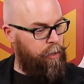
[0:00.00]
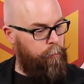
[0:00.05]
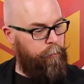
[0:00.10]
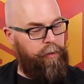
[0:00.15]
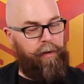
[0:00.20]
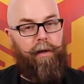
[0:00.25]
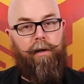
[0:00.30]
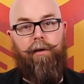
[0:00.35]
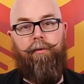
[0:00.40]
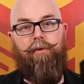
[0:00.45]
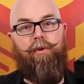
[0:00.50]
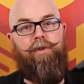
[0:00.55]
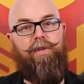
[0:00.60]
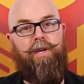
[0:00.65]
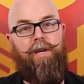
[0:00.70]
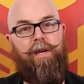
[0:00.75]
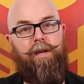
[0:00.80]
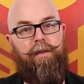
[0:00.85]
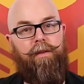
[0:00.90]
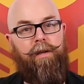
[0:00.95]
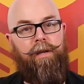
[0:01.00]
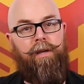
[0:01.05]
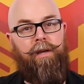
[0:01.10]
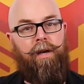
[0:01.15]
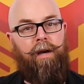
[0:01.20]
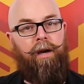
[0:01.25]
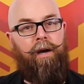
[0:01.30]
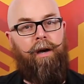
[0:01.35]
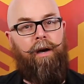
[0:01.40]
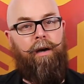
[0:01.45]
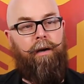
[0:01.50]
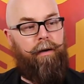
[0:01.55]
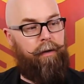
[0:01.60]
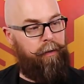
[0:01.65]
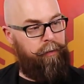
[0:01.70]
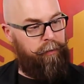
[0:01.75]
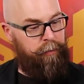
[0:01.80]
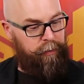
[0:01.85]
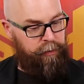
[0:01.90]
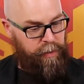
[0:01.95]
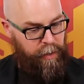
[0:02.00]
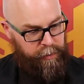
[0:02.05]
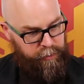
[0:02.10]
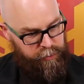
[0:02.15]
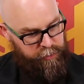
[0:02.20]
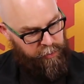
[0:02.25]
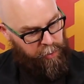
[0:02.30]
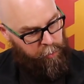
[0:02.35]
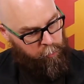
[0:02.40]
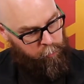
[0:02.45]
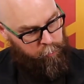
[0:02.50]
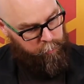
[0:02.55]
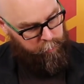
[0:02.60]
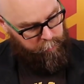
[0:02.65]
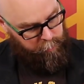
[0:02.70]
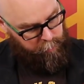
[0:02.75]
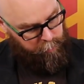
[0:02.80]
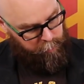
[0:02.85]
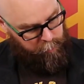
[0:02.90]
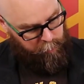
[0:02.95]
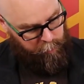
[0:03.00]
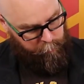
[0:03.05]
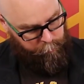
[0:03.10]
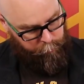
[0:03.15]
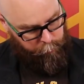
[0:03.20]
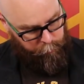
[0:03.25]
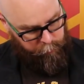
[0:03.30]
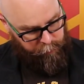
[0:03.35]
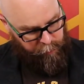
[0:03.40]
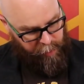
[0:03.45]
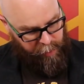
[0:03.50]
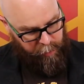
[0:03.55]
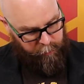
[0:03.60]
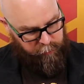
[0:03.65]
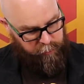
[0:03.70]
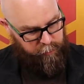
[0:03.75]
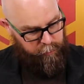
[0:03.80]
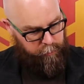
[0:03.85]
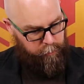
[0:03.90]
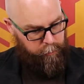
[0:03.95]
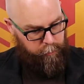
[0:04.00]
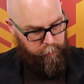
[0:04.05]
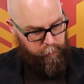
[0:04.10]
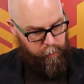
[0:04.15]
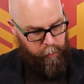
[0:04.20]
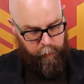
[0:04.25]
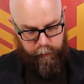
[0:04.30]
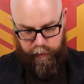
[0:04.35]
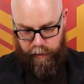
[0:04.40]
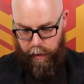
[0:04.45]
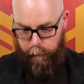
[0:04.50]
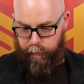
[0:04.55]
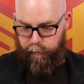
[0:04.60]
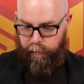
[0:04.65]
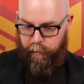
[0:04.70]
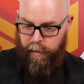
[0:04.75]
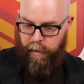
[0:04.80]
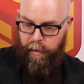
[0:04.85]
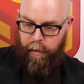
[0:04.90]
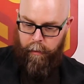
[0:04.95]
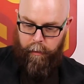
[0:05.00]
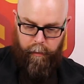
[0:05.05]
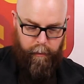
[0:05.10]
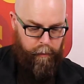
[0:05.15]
But then if you take the dice tower, you can put that on top of there,